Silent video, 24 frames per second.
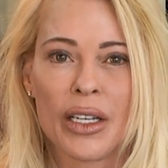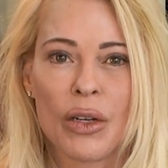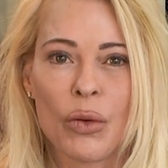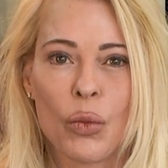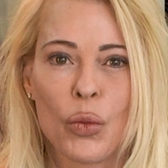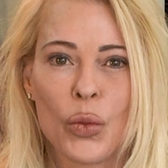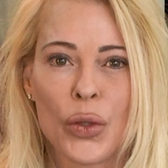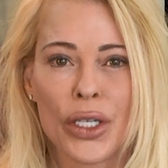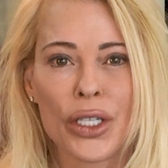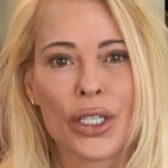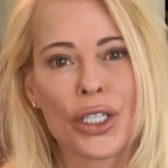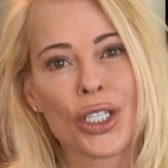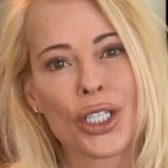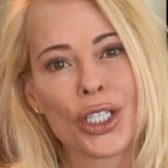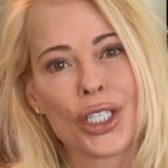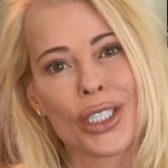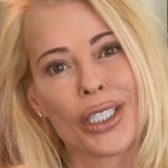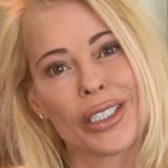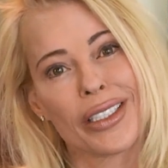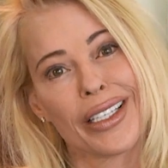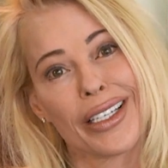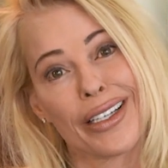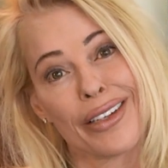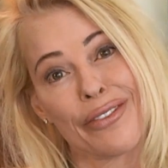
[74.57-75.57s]
we're
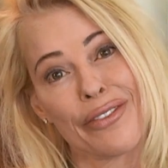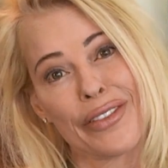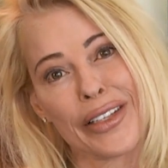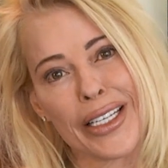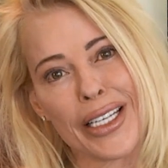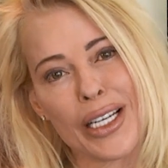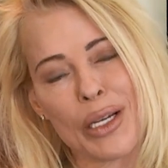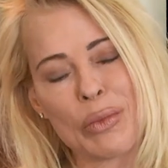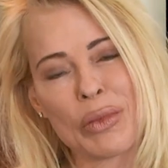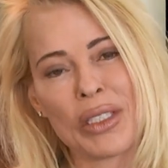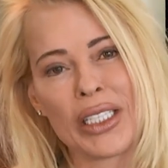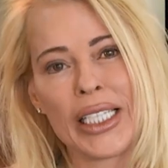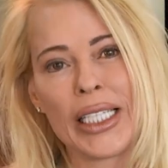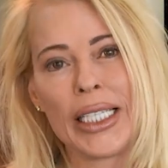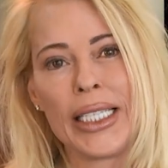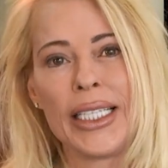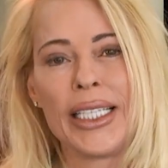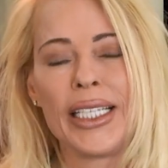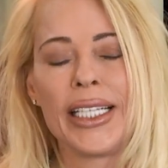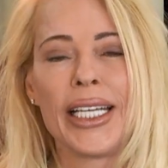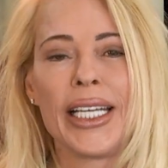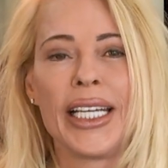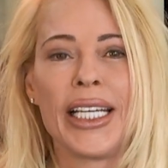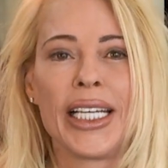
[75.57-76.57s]
a
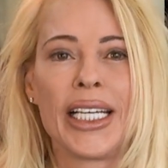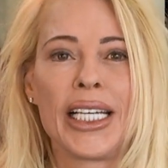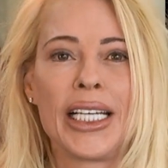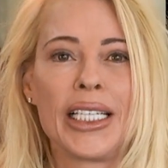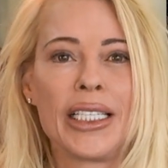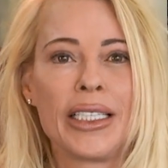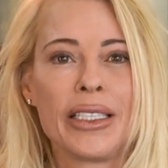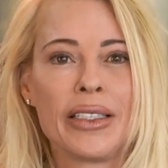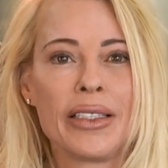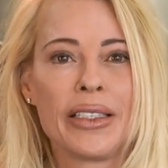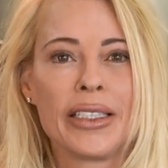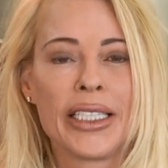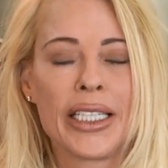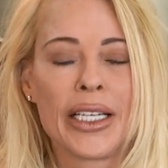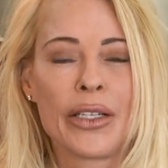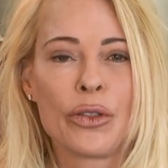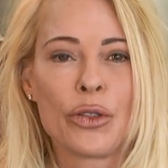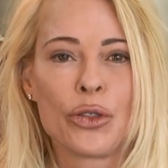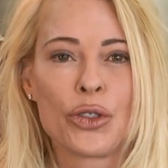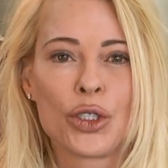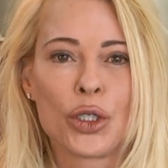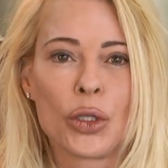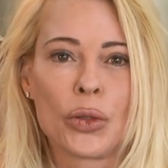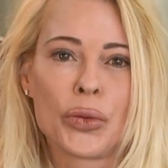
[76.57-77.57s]
family and the
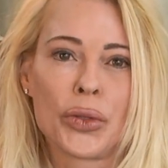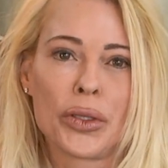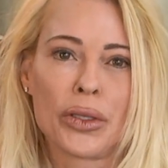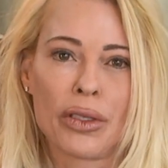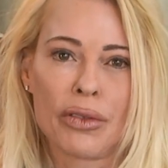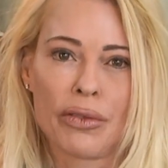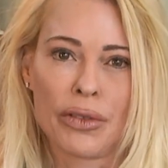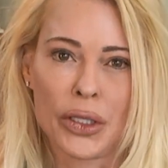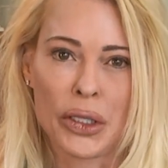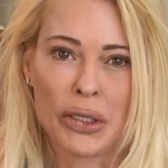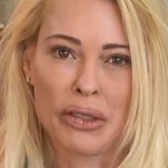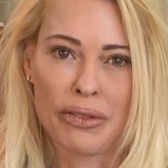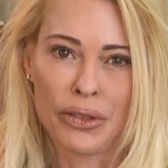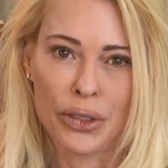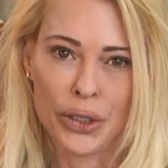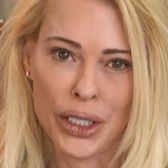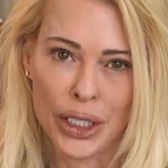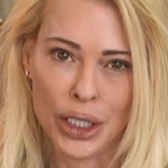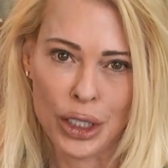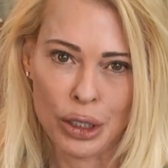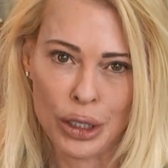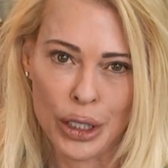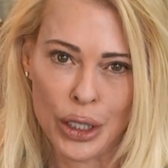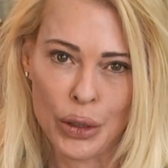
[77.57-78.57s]
other children are very, very
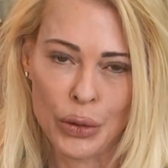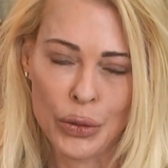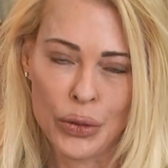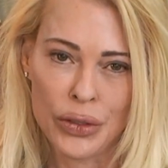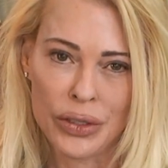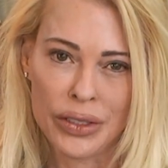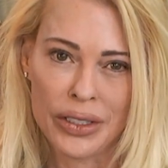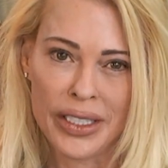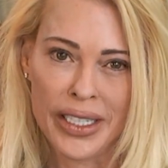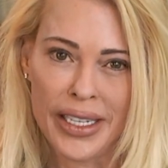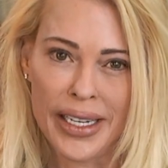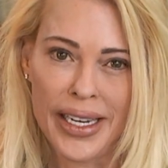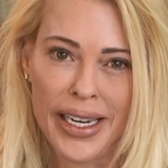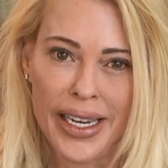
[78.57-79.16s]
close,